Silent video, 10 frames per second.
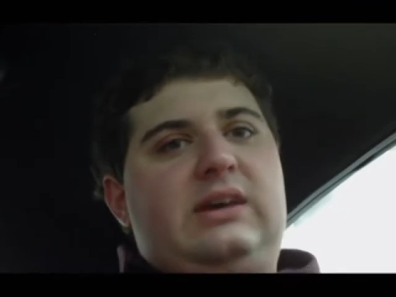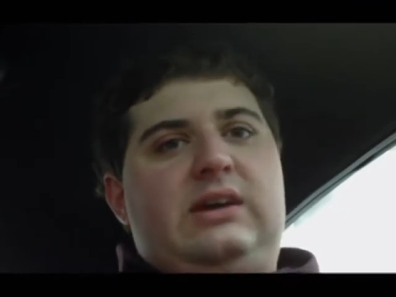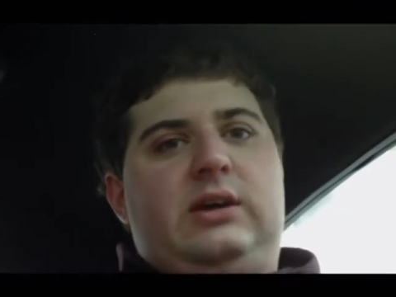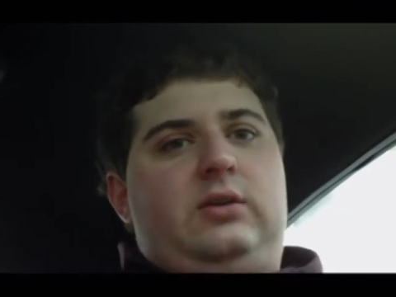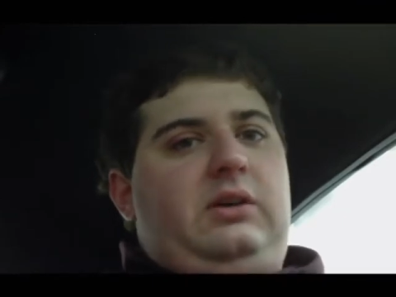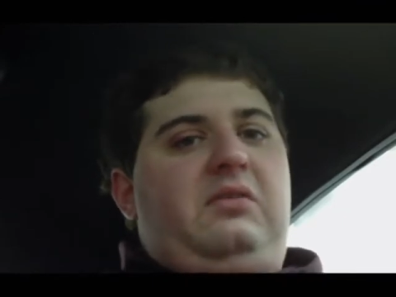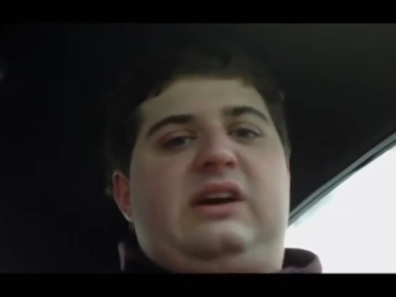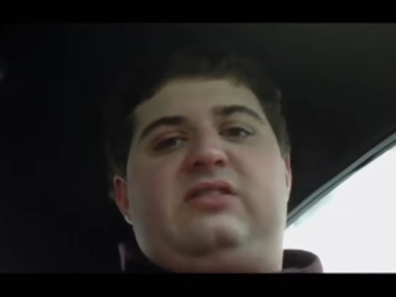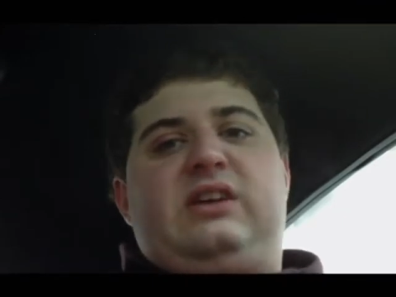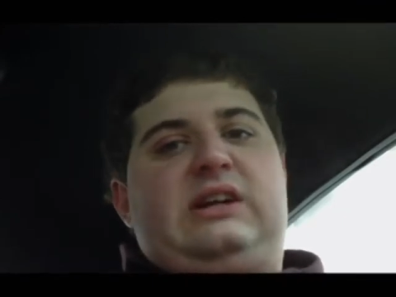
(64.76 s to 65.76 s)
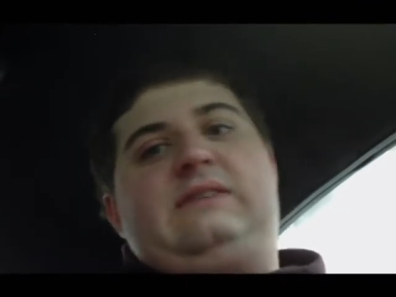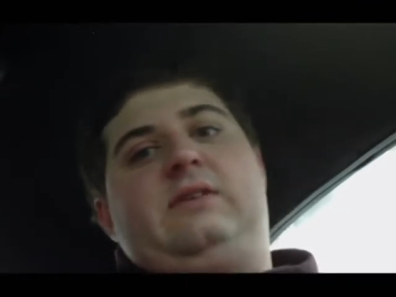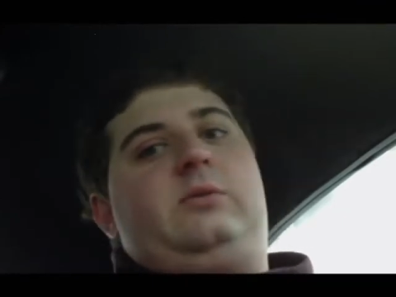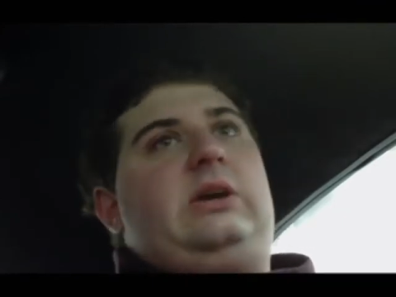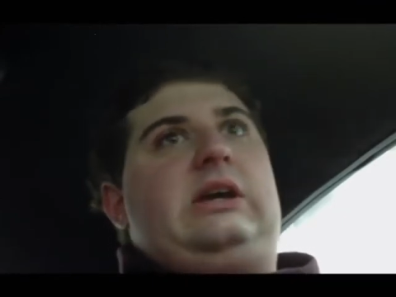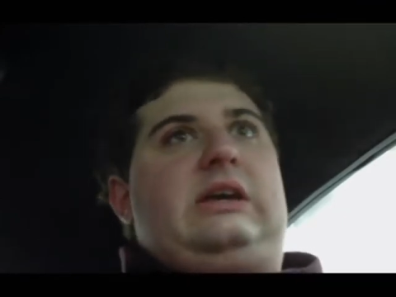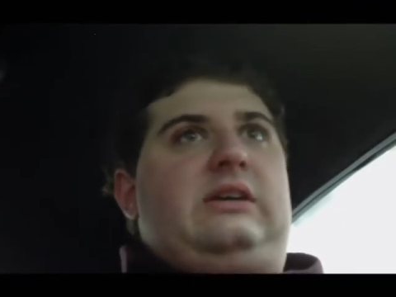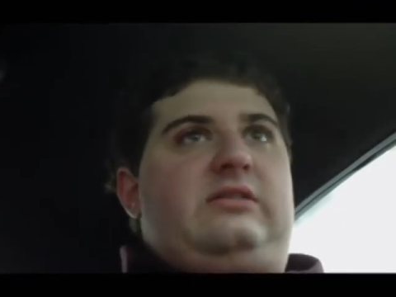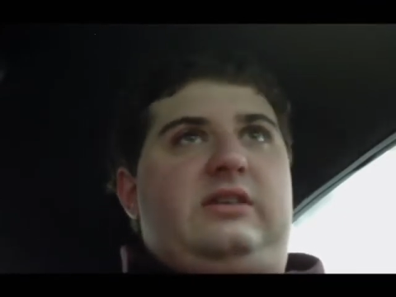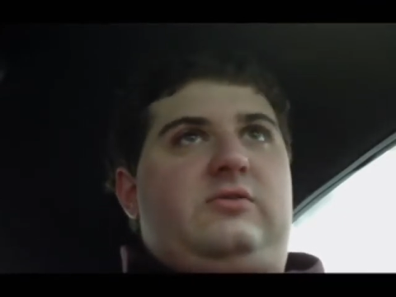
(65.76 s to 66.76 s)
like racing it every week,
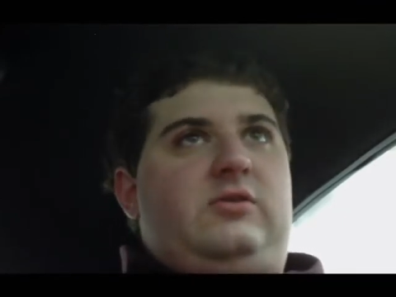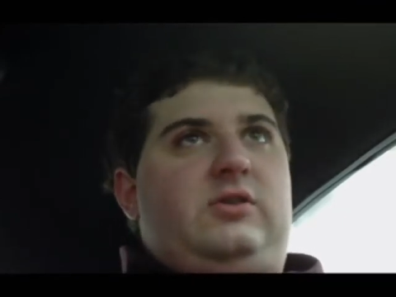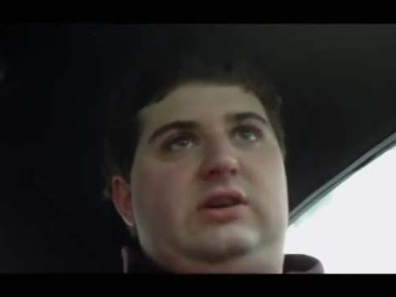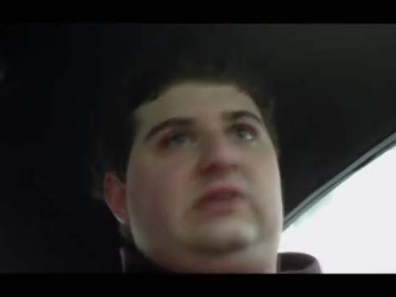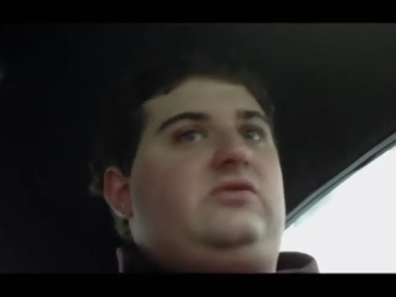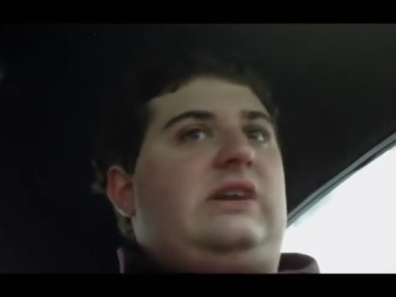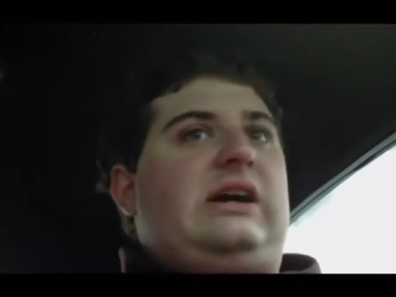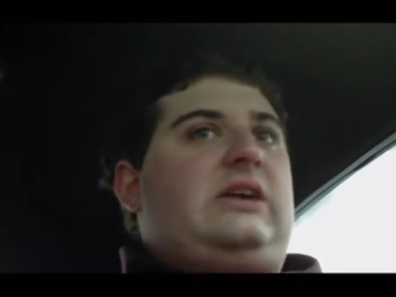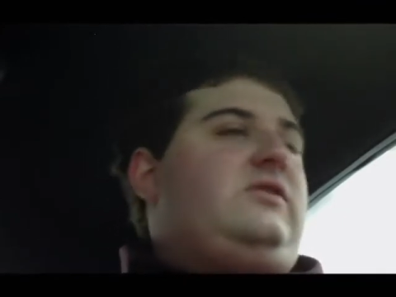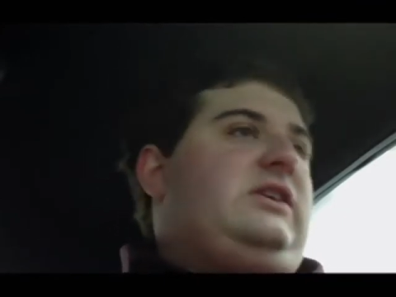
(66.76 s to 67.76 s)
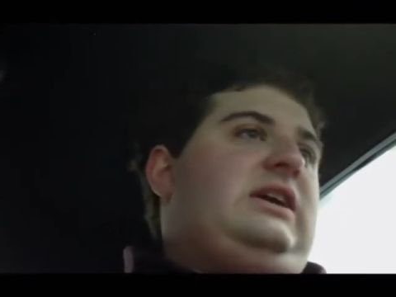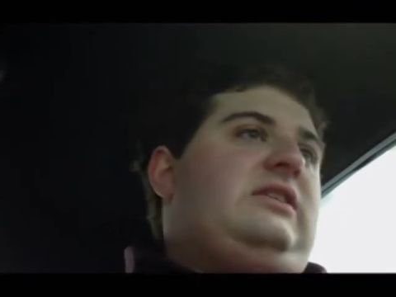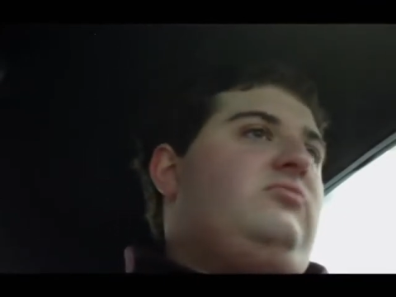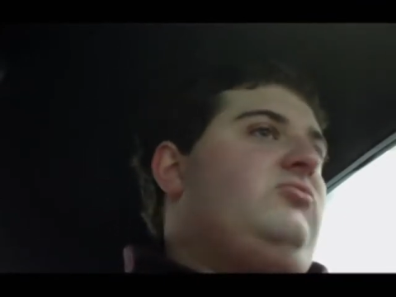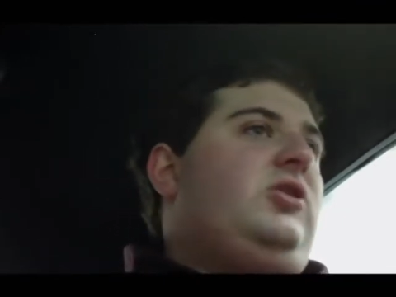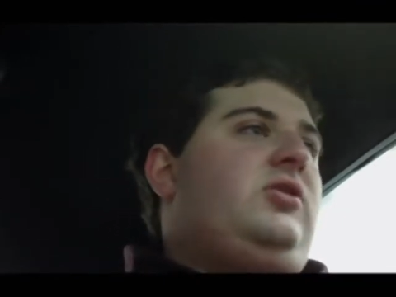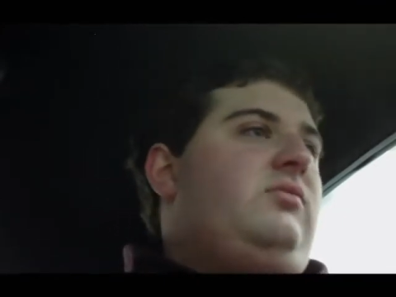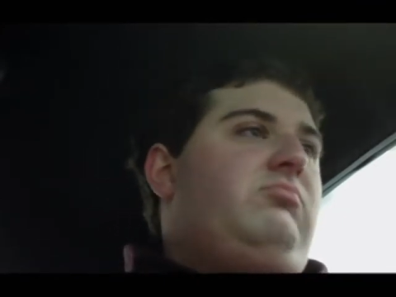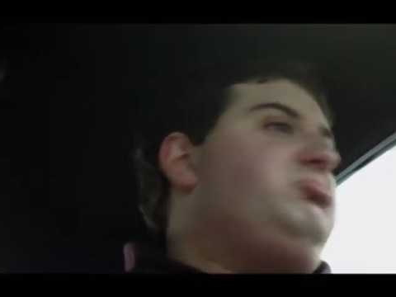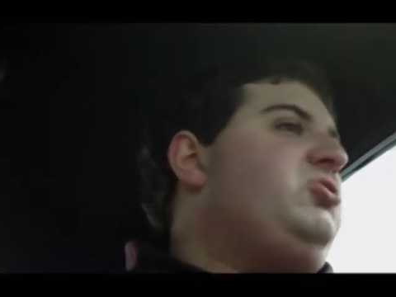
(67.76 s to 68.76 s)
etc. at the track, trying to get
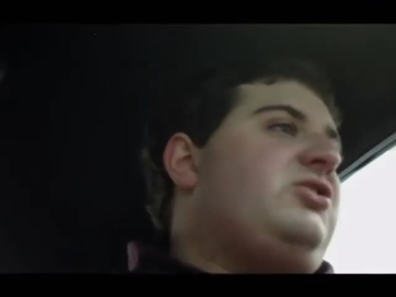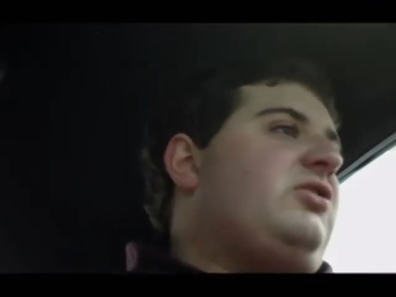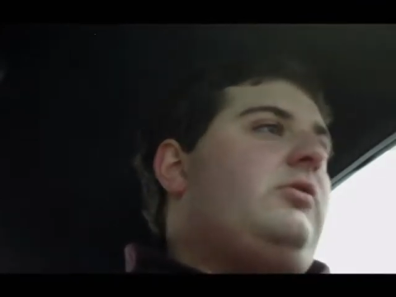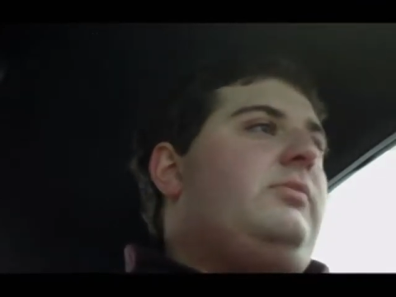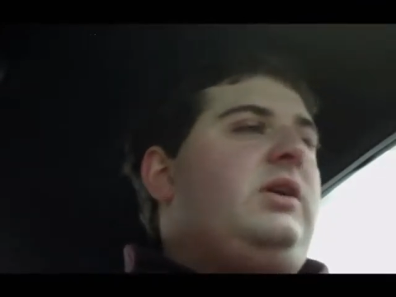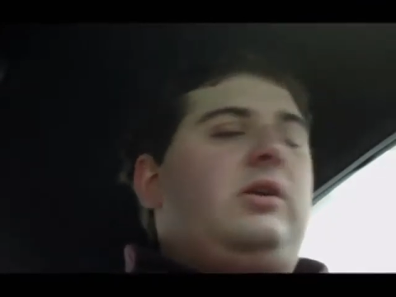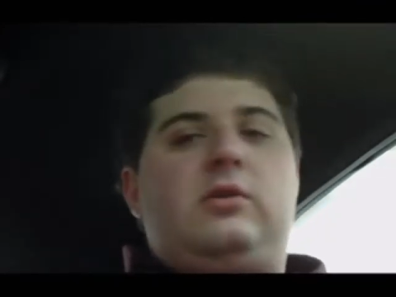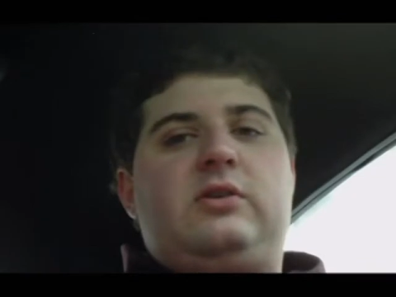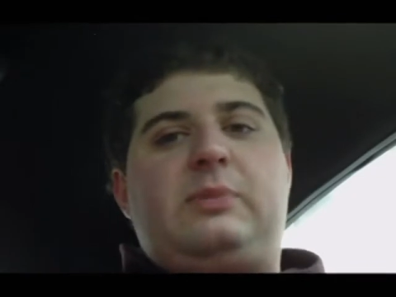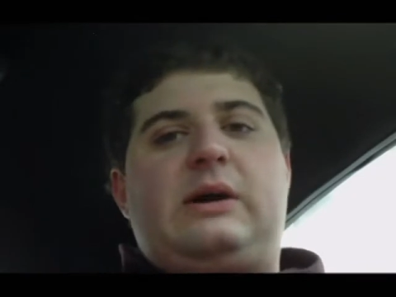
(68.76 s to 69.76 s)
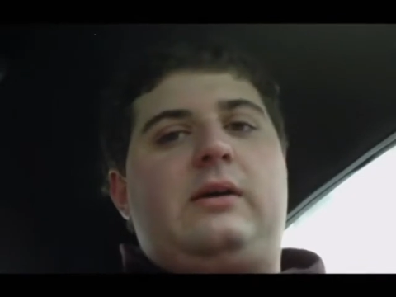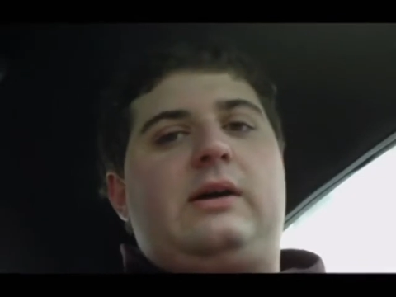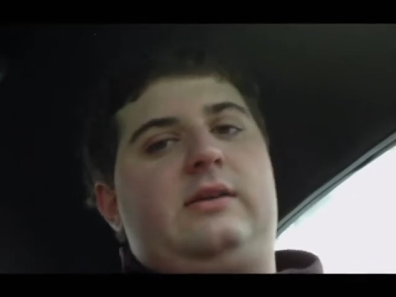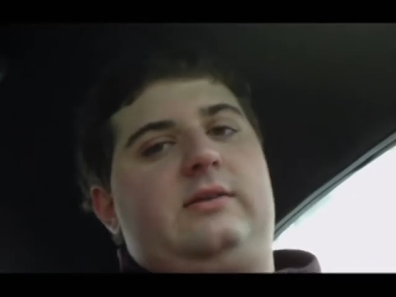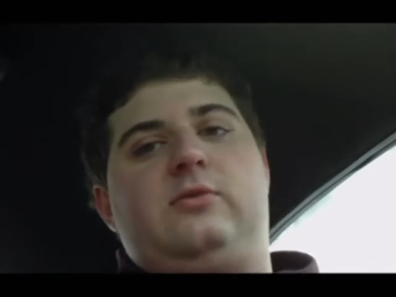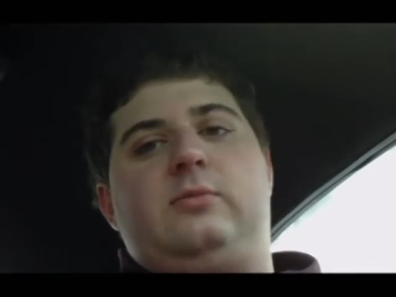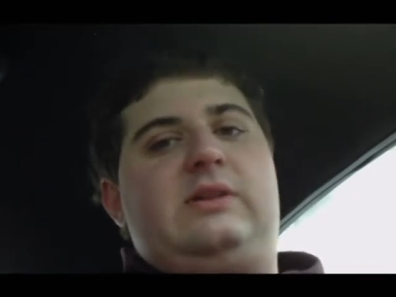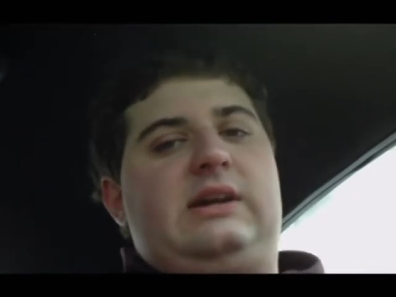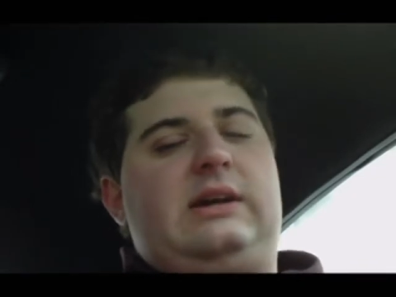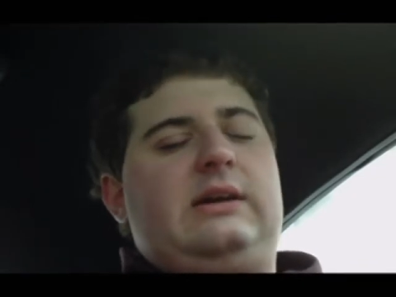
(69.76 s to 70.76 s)
600 million horsepower out of the stupid
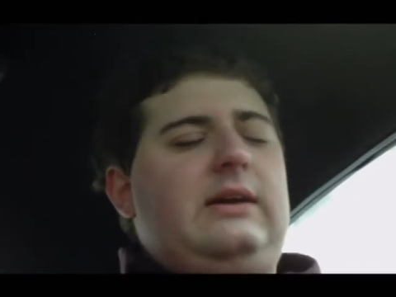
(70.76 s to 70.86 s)
thing,